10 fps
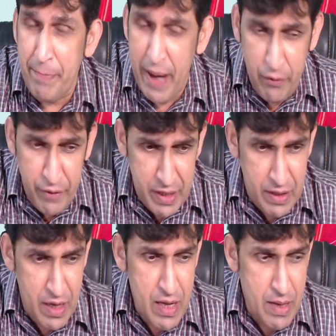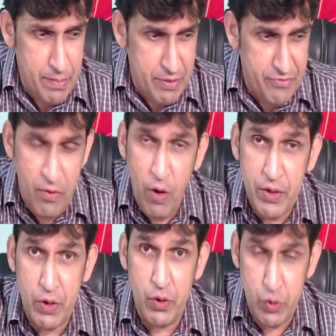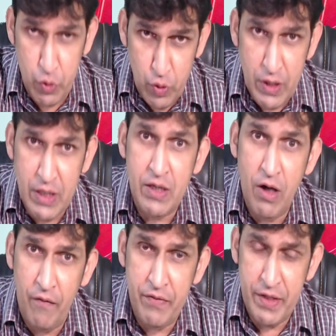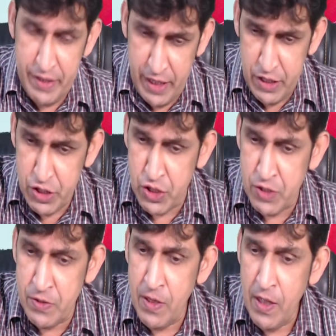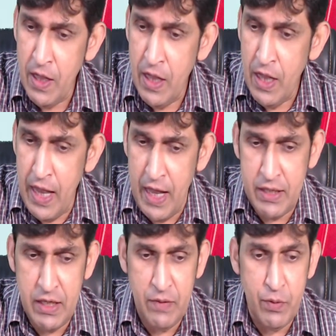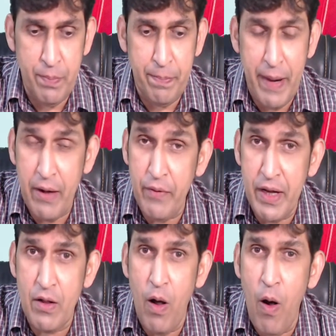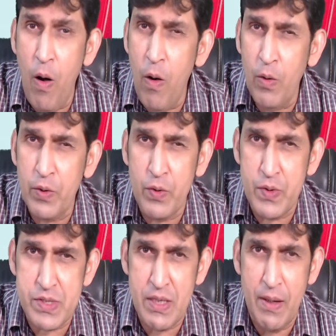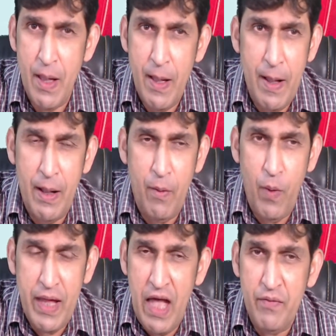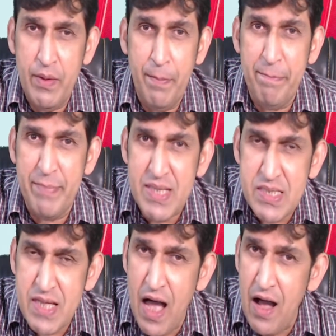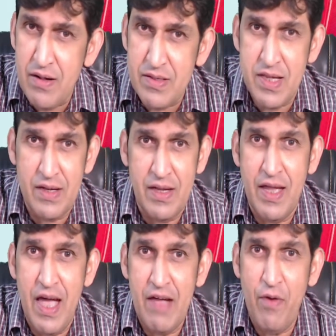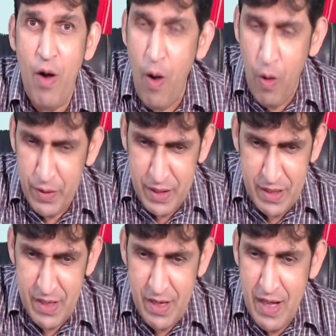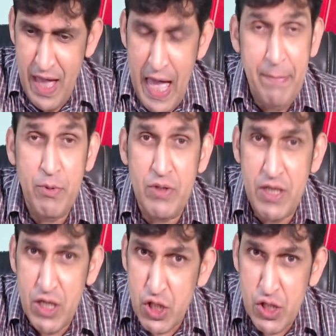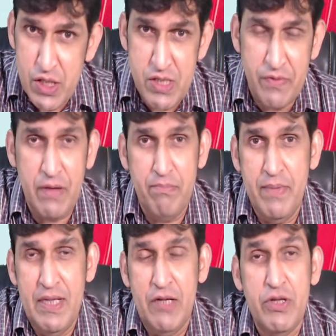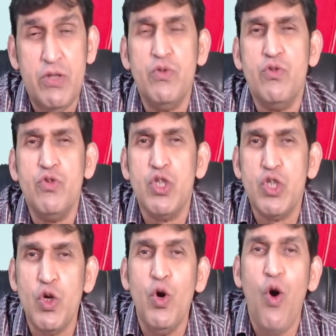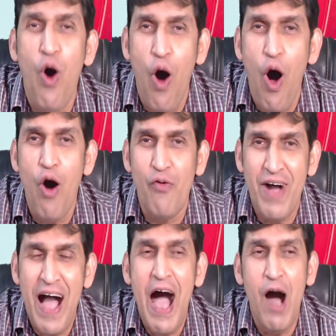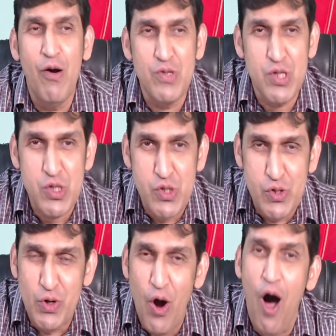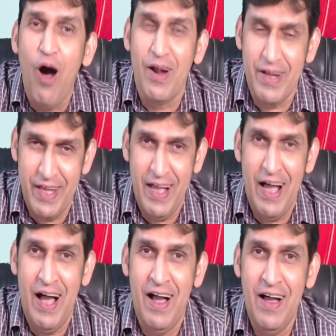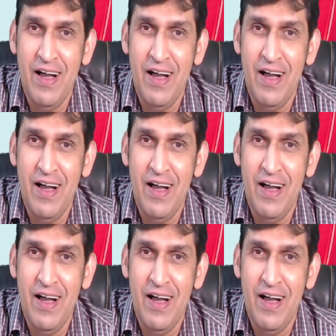parade before the ruler of the nation, and they would parade all those whatever missiles that they have, all the ammunitions of the military, to show off how strong they are